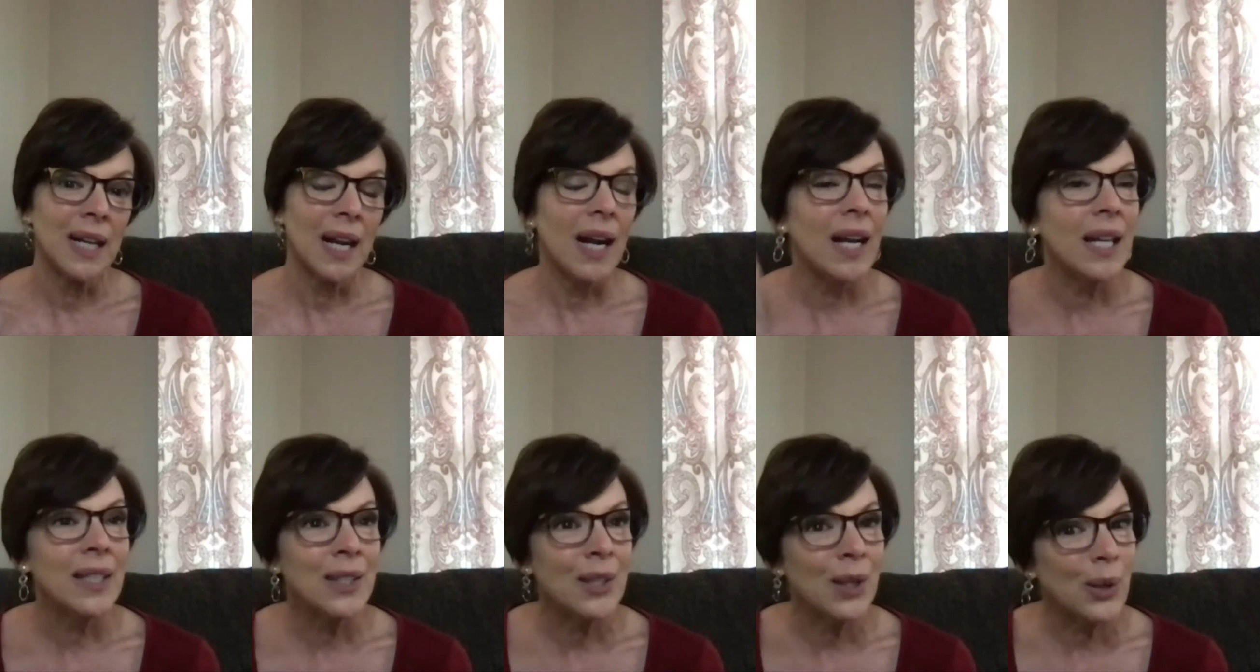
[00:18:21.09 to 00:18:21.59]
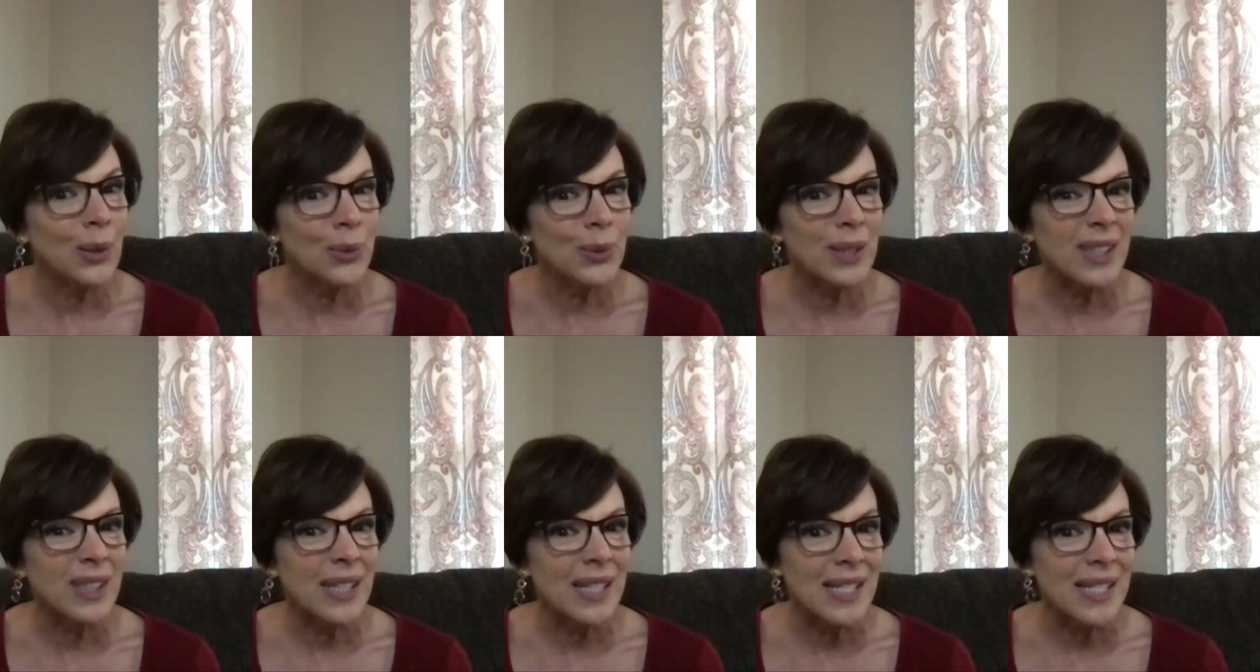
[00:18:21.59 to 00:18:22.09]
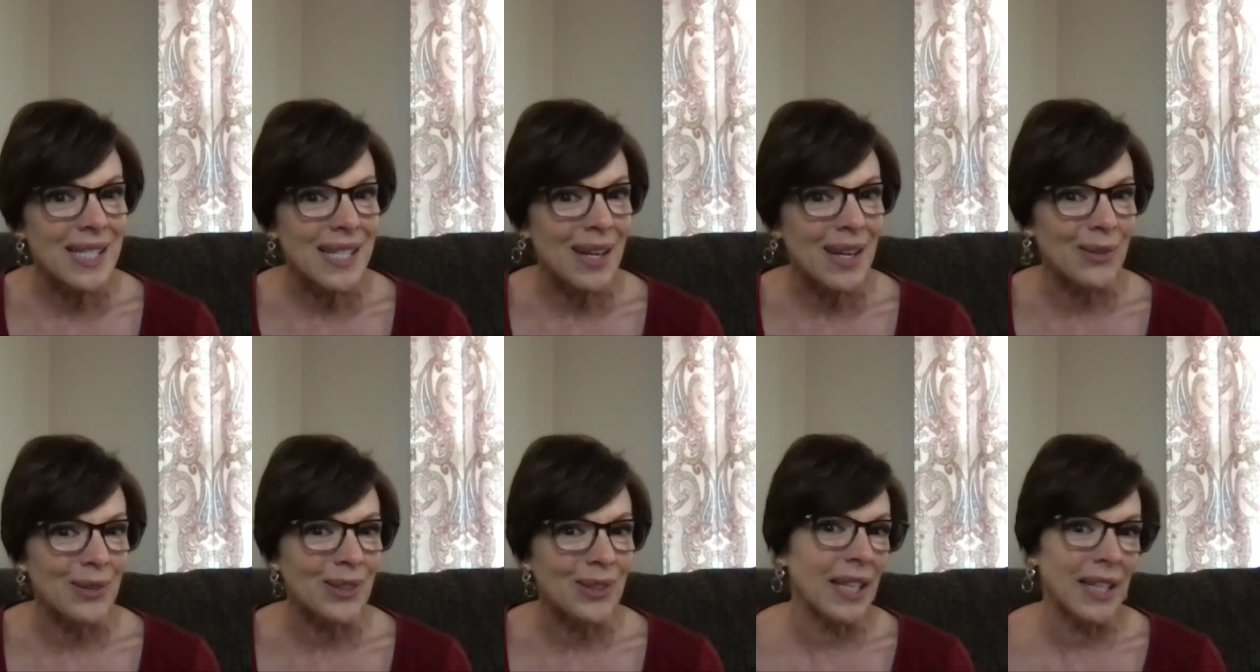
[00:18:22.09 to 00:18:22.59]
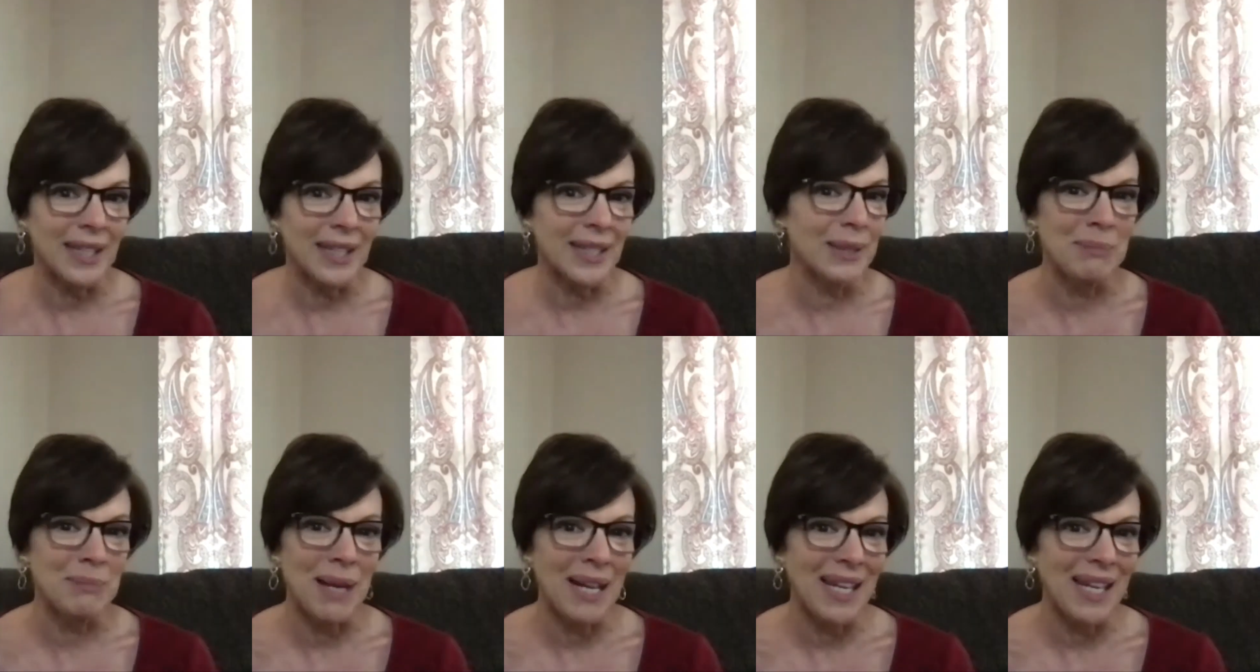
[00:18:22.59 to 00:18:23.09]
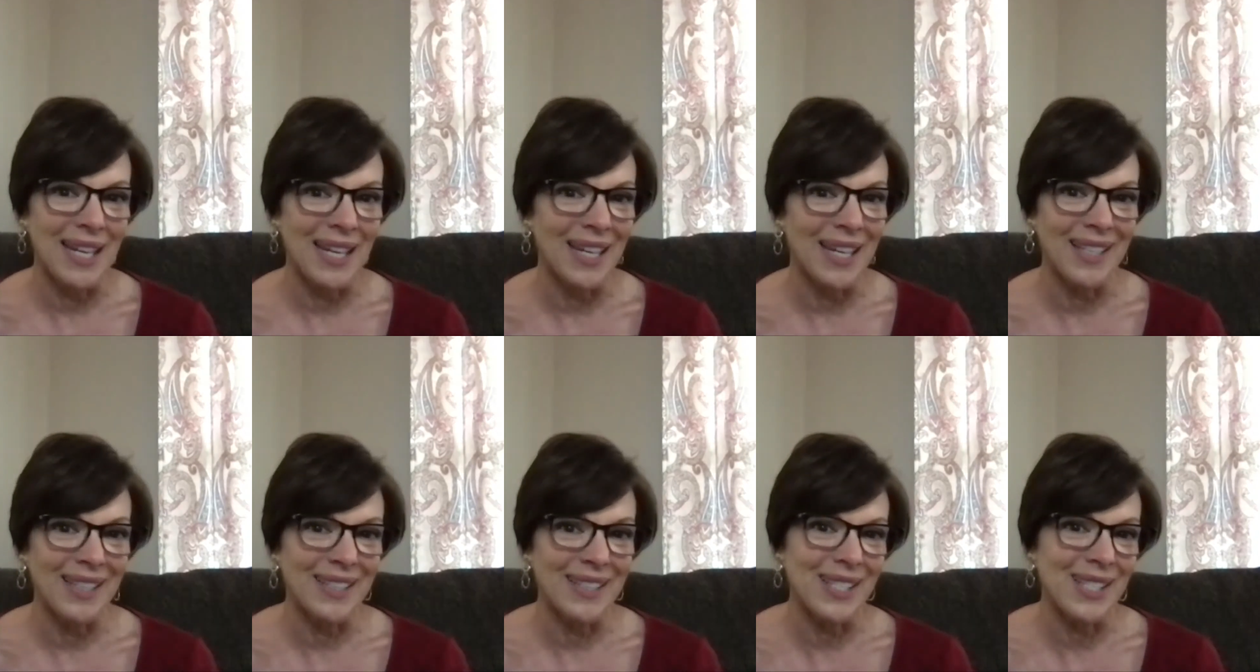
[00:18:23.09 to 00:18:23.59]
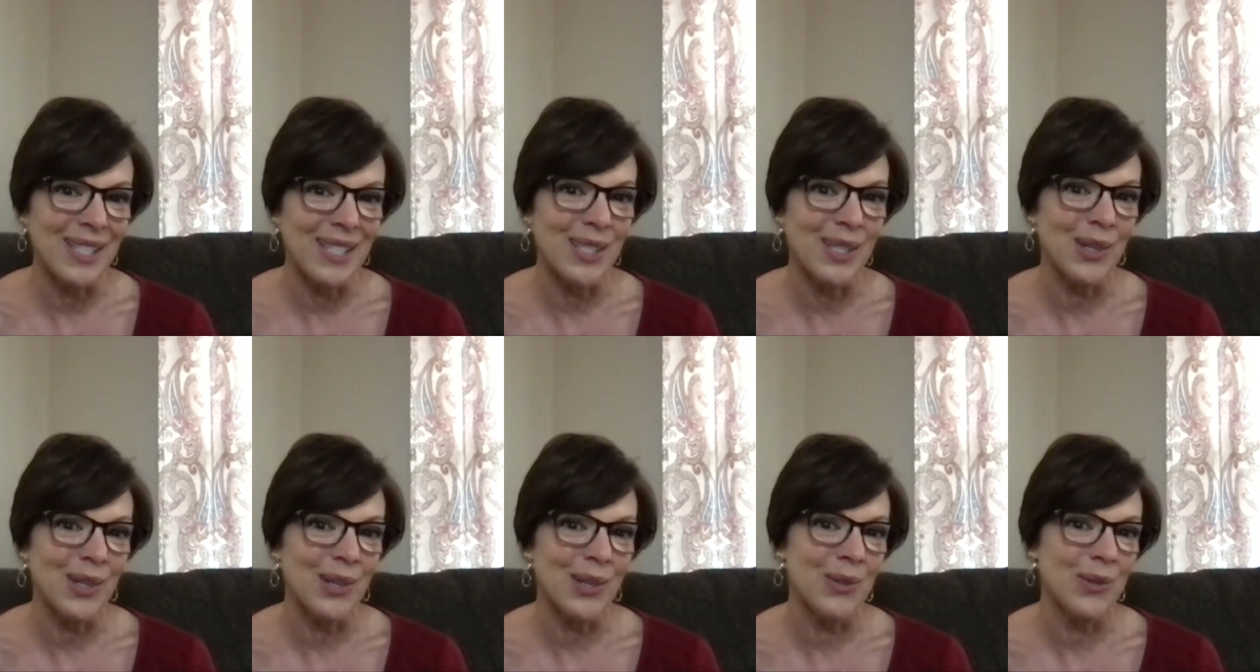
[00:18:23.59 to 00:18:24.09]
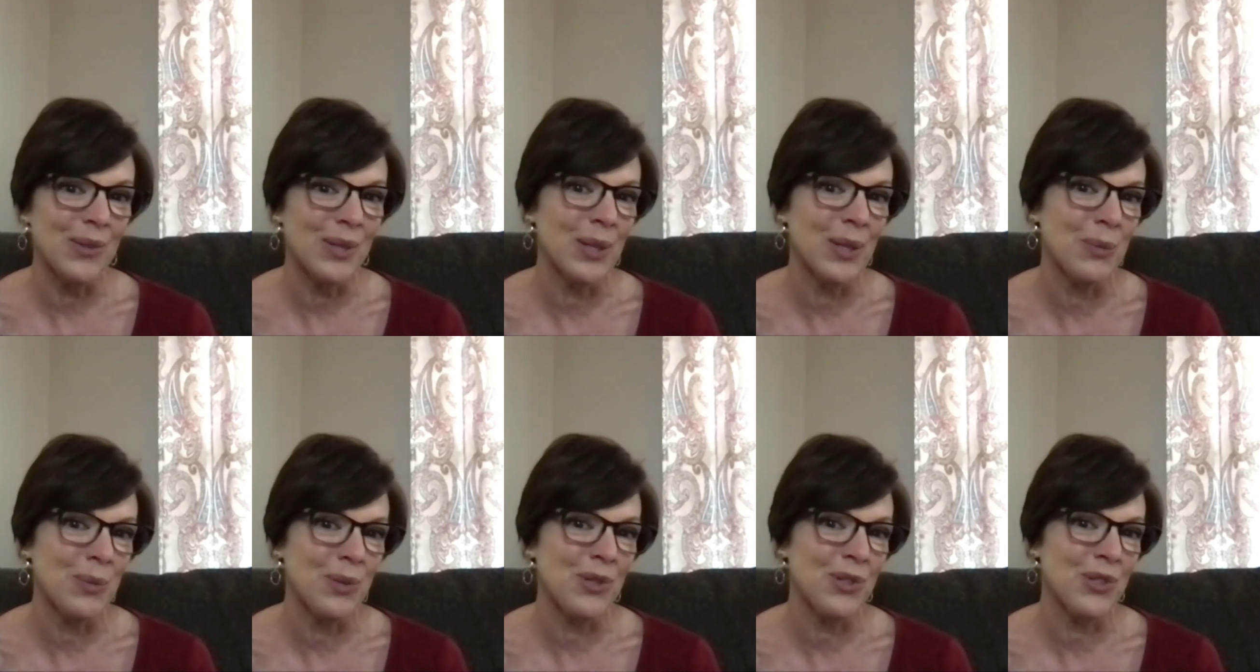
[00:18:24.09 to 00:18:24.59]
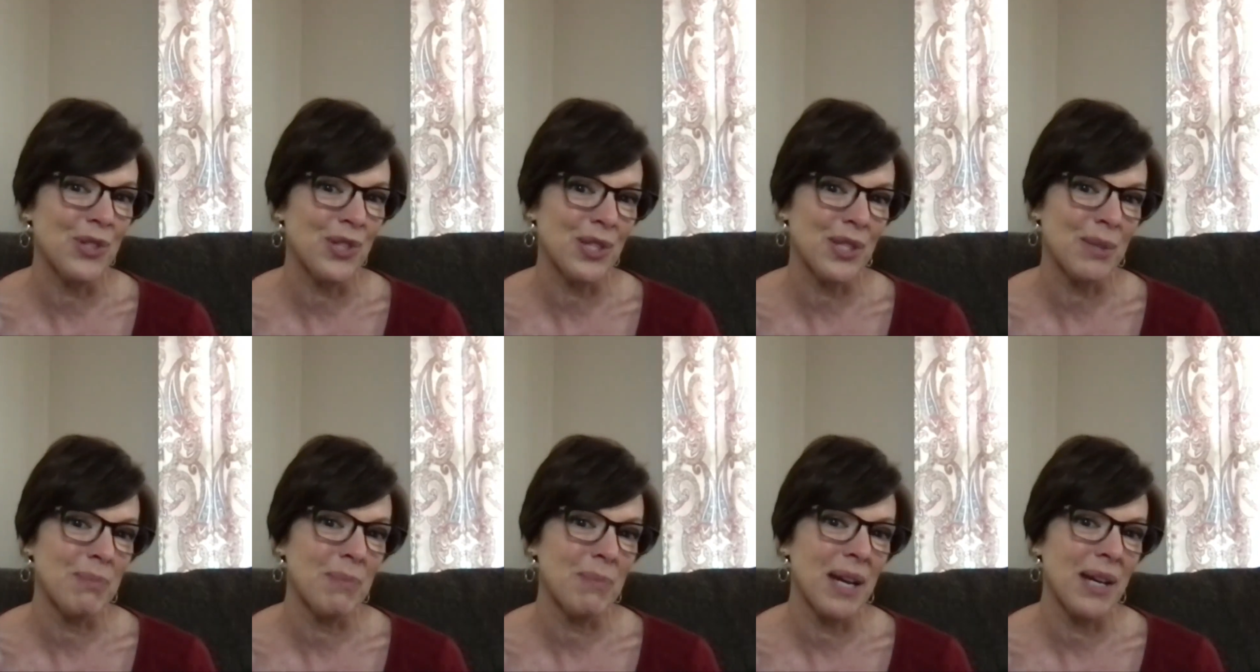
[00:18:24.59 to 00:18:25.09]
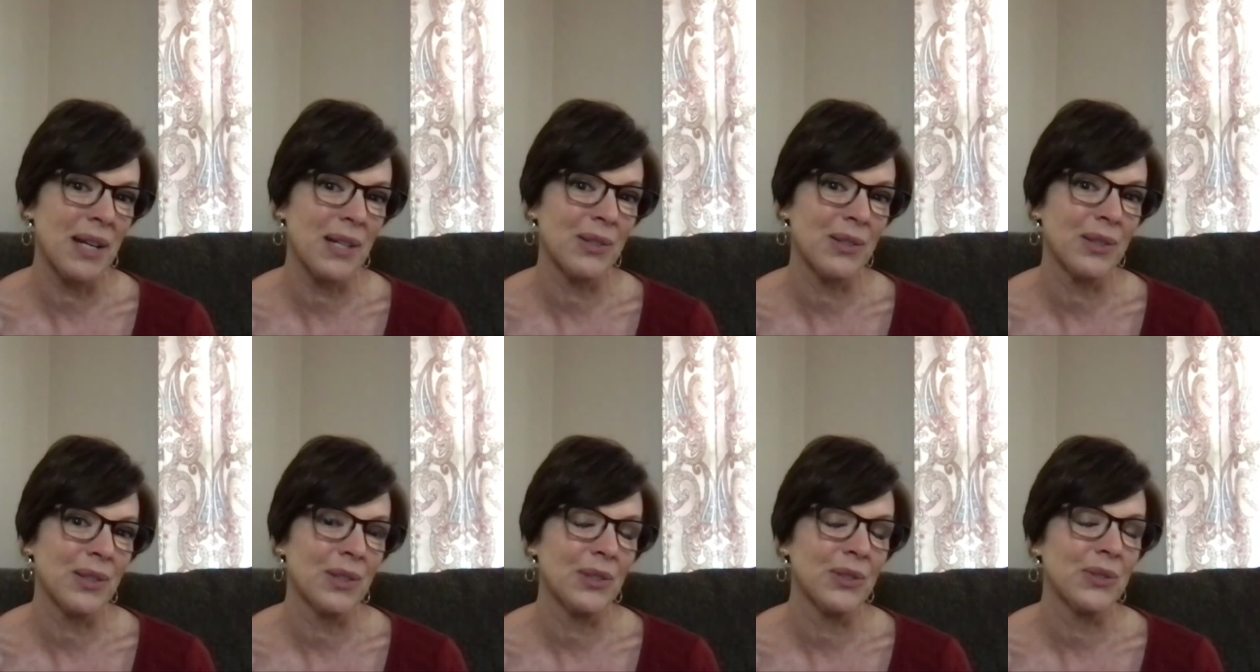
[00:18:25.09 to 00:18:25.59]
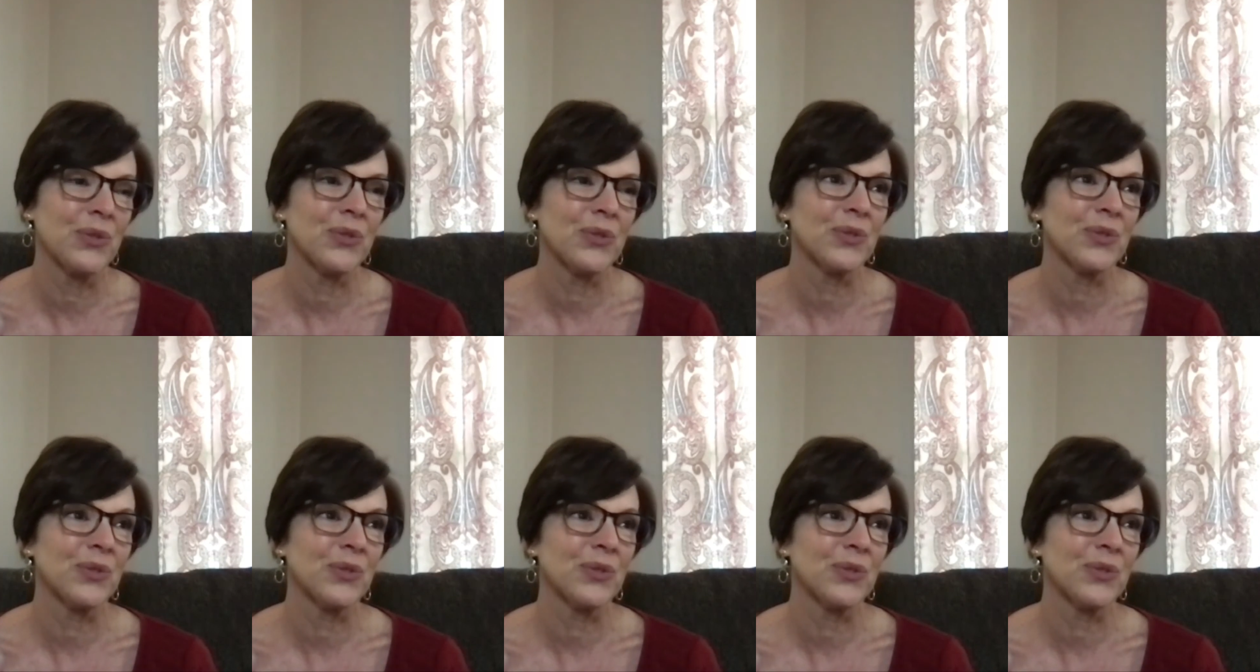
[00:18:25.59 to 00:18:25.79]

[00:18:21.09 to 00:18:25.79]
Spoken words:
I know what they sound like in my head. So it was just a matter of